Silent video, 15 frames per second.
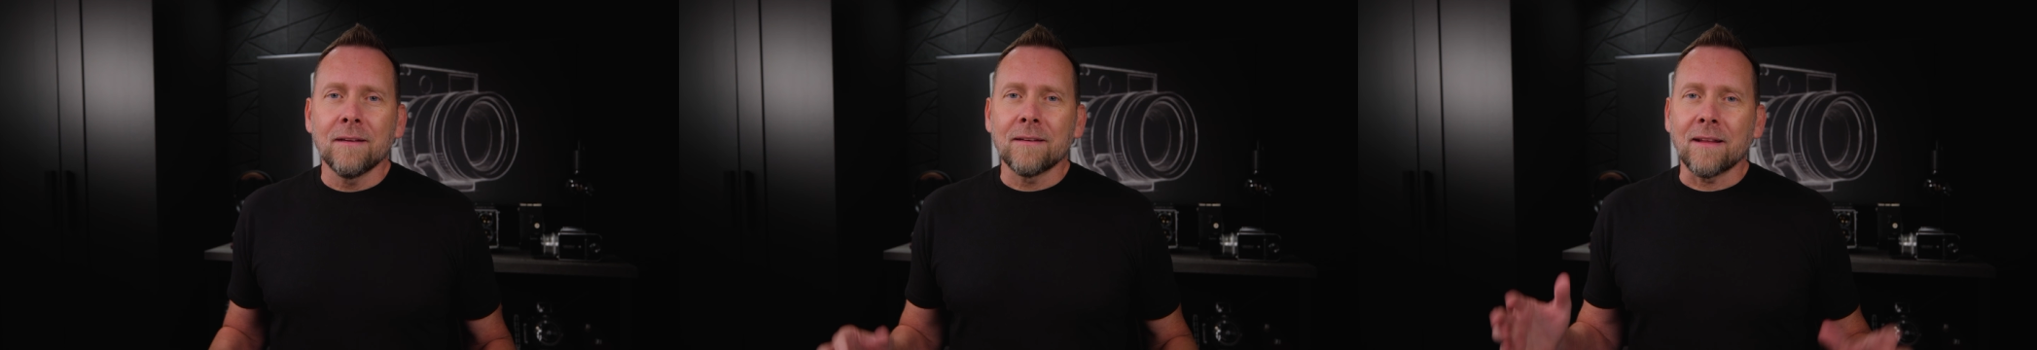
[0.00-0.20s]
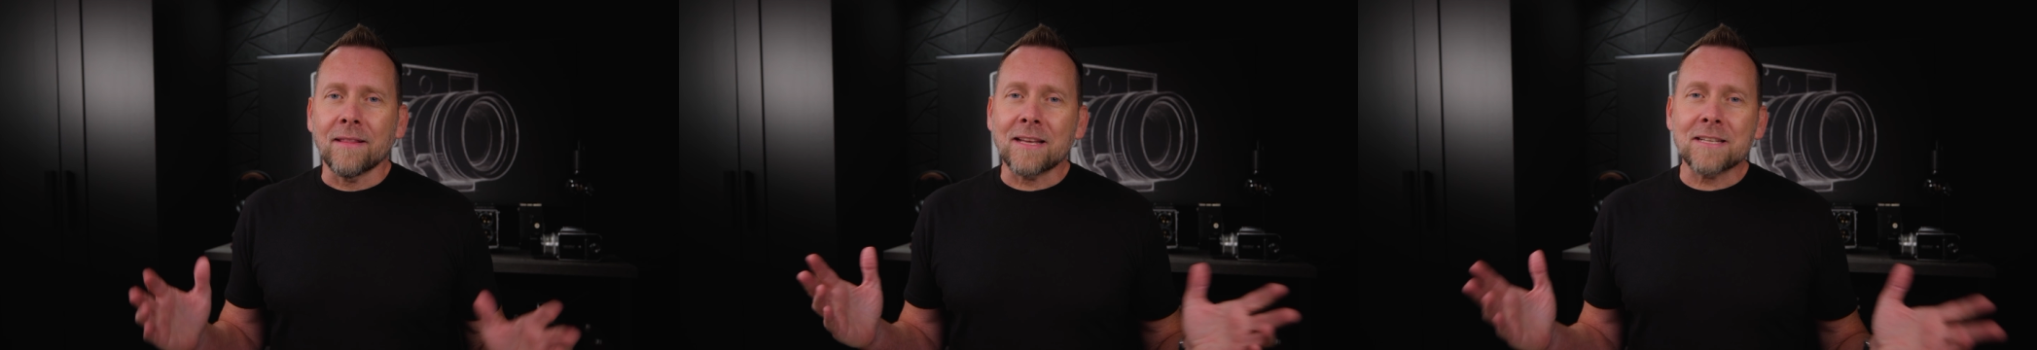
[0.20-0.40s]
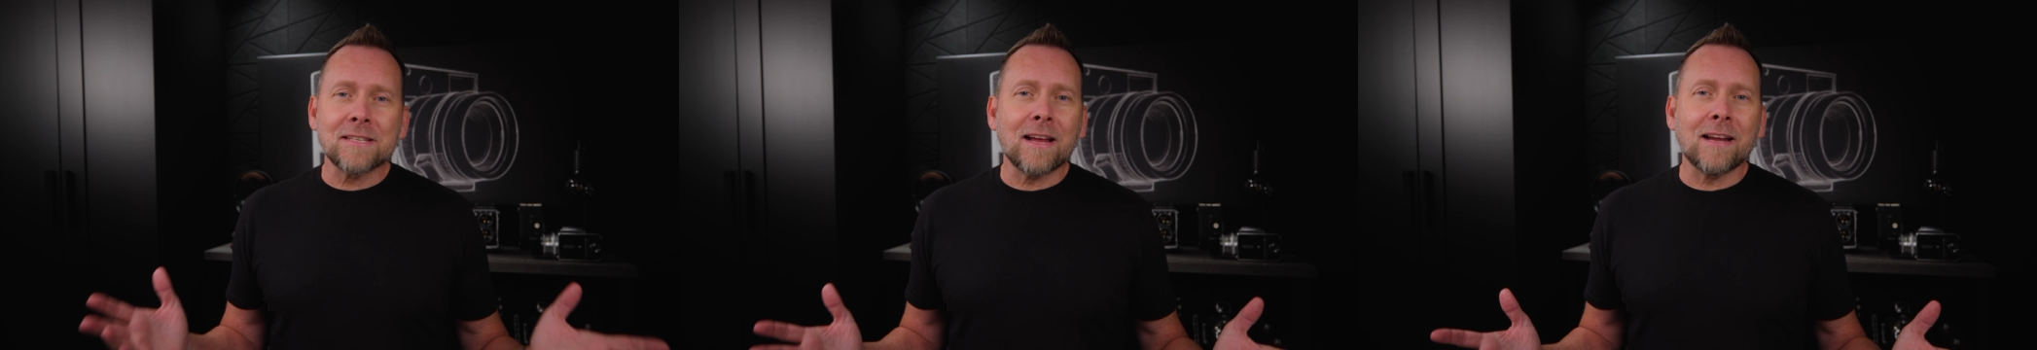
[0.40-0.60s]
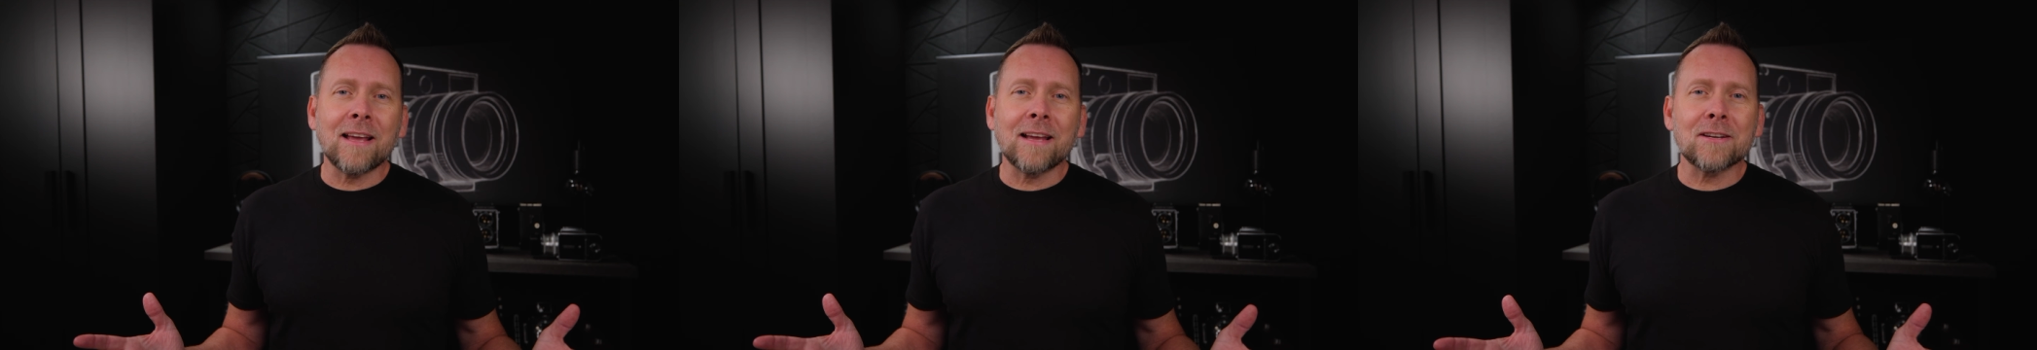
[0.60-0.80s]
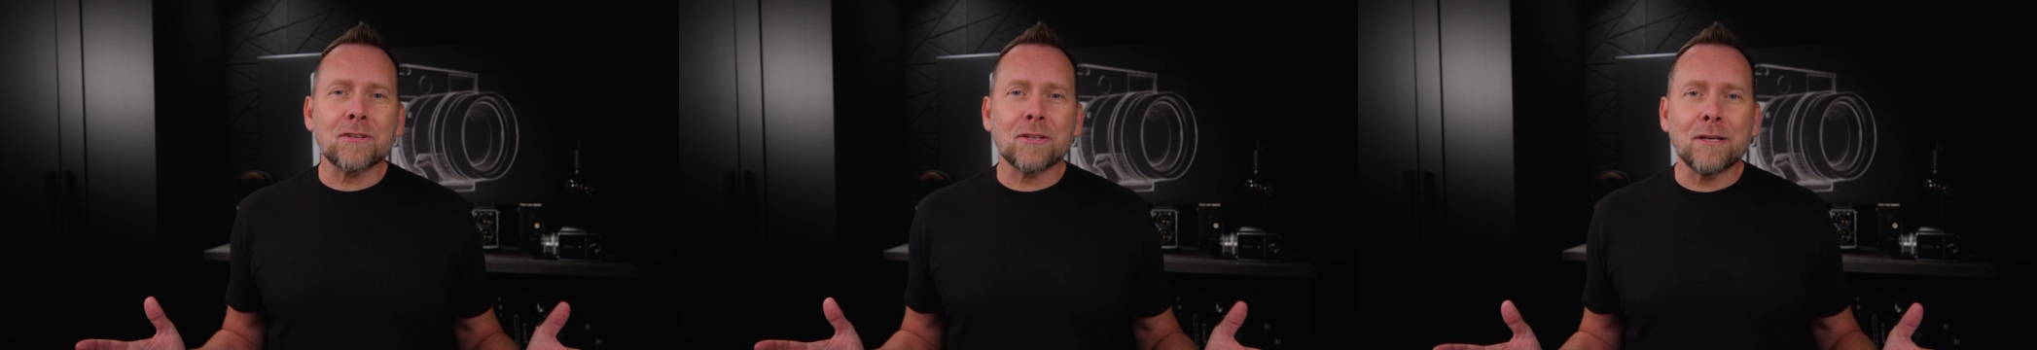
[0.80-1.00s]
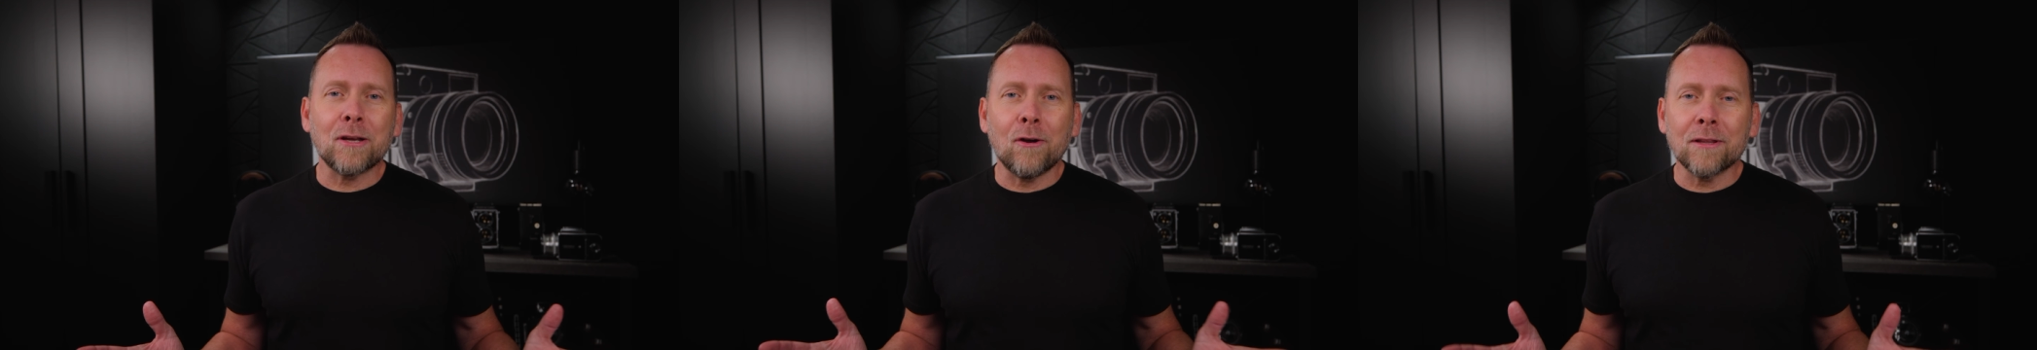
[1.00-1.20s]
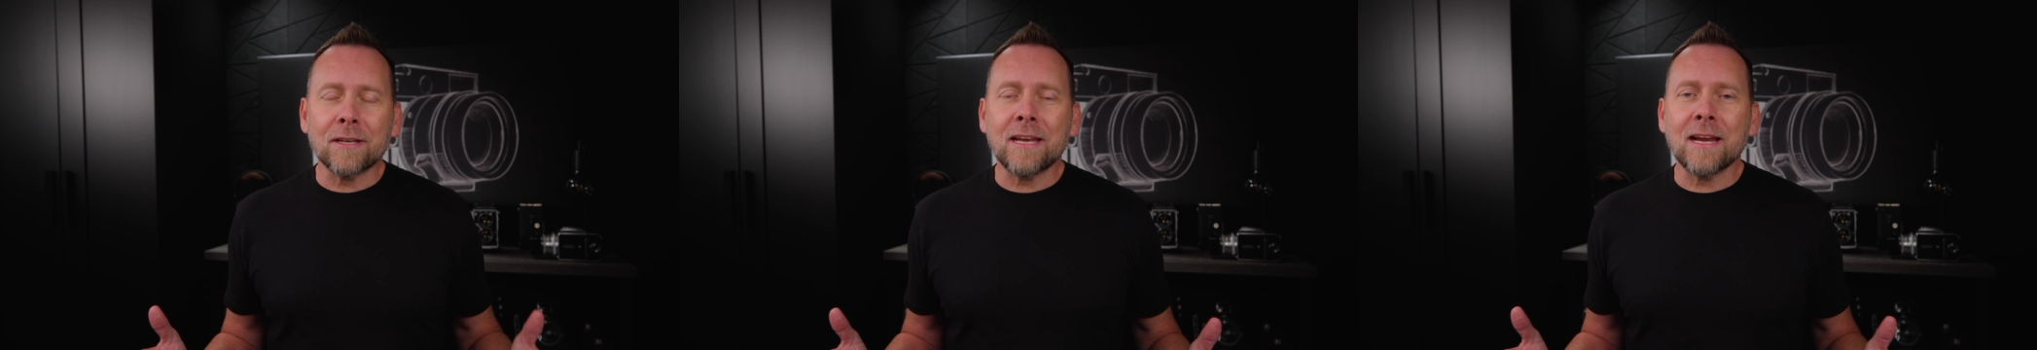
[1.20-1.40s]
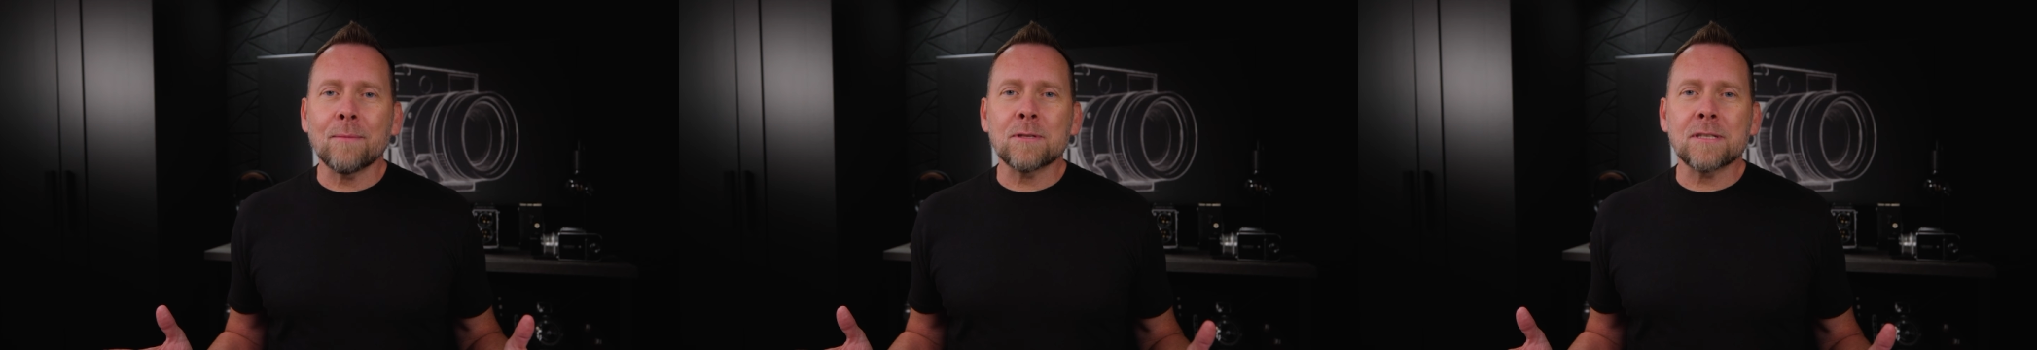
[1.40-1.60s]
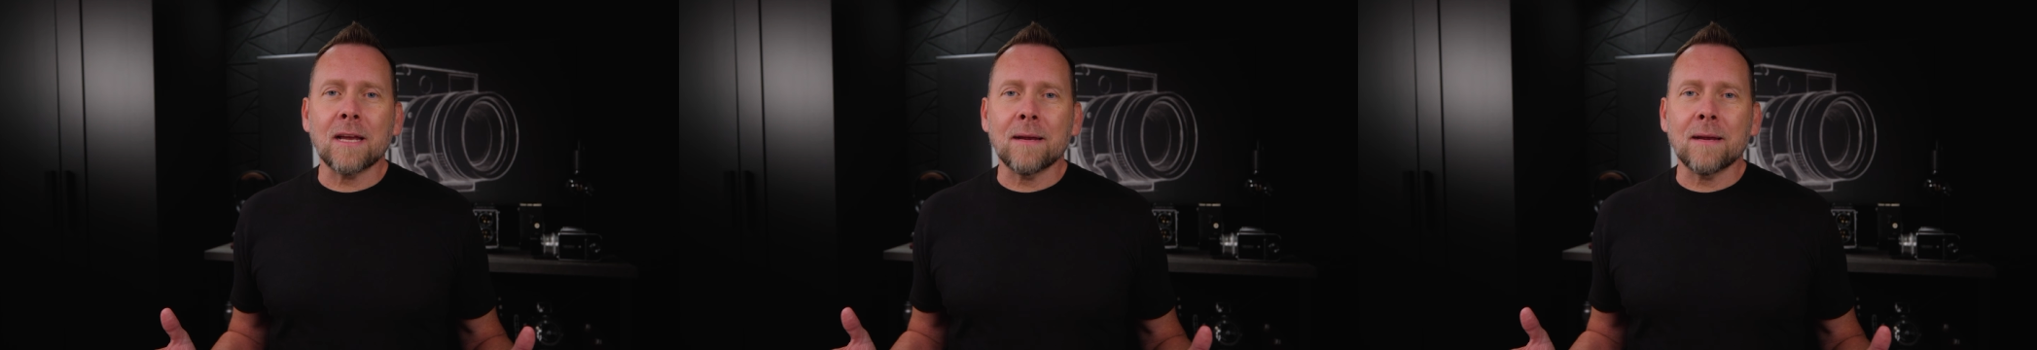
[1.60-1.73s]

Now that's not actually all the cameras